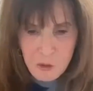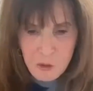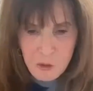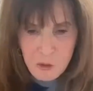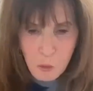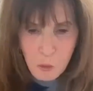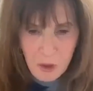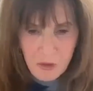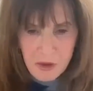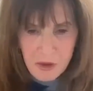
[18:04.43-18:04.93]

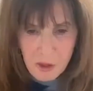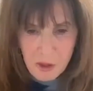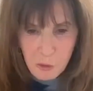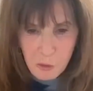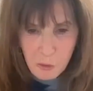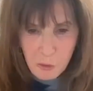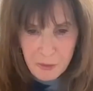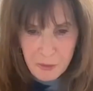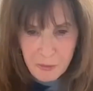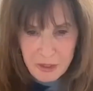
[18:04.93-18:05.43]
destroyed the
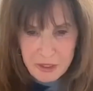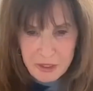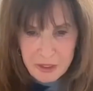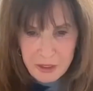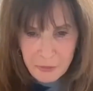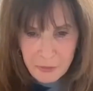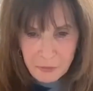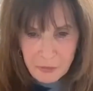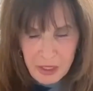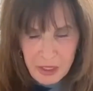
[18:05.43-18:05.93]

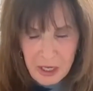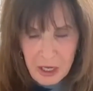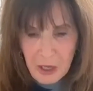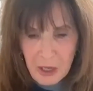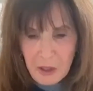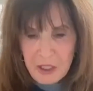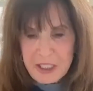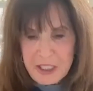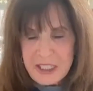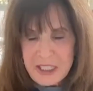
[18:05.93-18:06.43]
agreement,
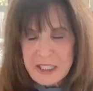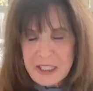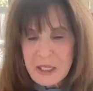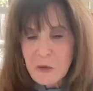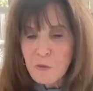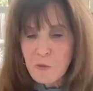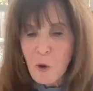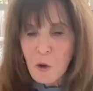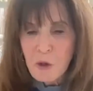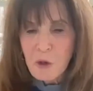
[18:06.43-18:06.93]

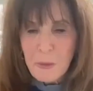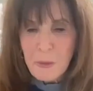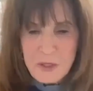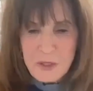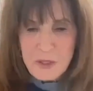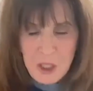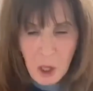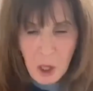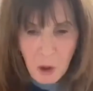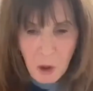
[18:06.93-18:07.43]
wrote
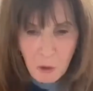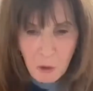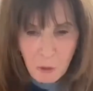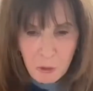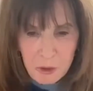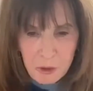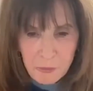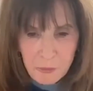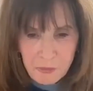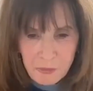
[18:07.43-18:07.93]
up his
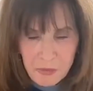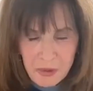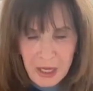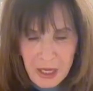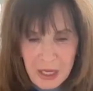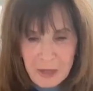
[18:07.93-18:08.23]
own,